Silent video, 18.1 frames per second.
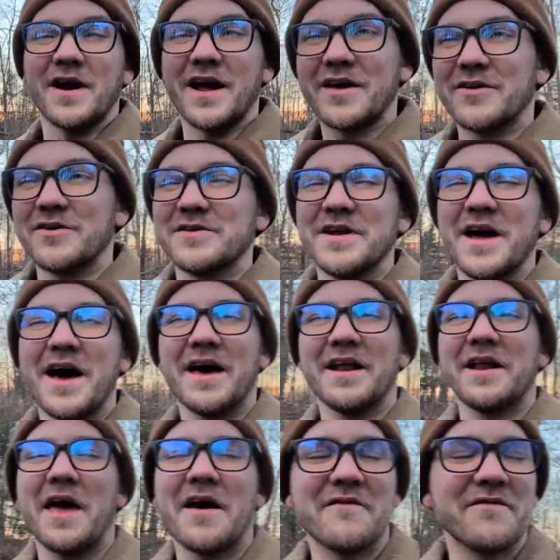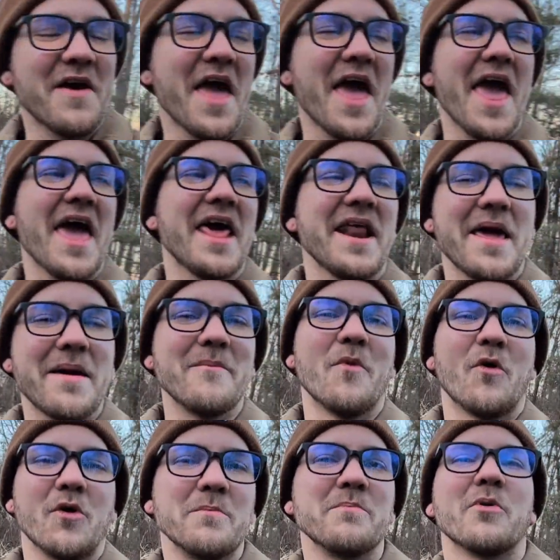I could not have had a
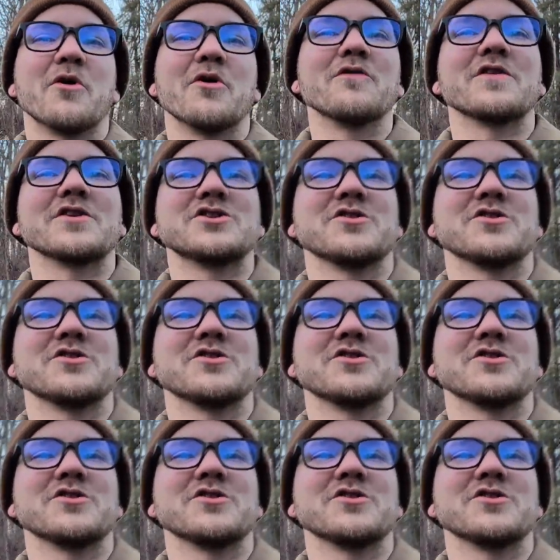more perfect